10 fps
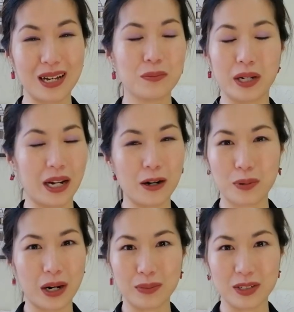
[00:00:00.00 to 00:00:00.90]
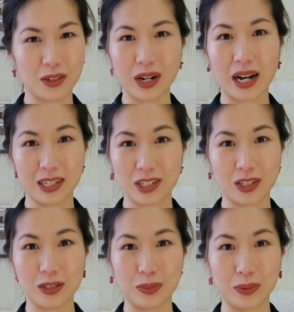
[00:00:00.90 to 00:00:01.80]
but our pram is not height
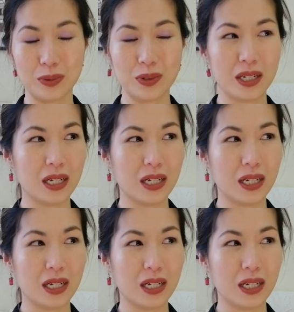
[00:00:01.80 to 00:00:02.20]
adjustable.